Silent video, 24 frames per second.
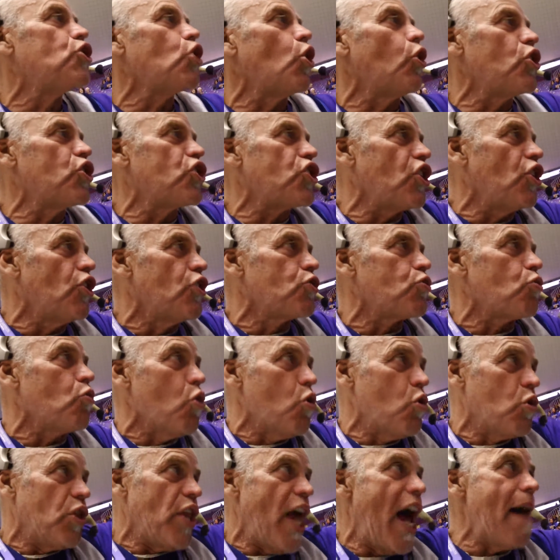Jody Sears
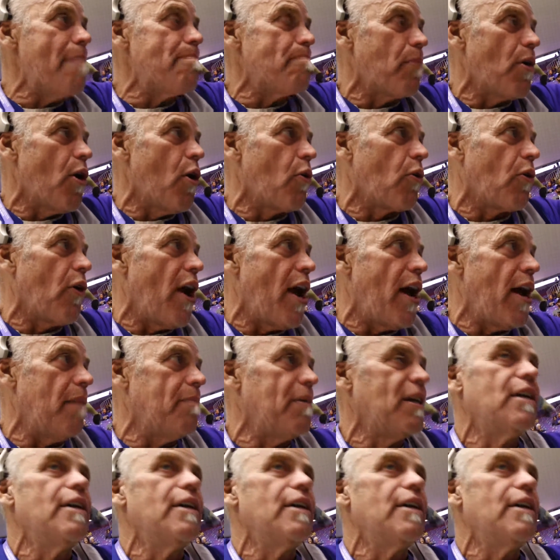ruined that program.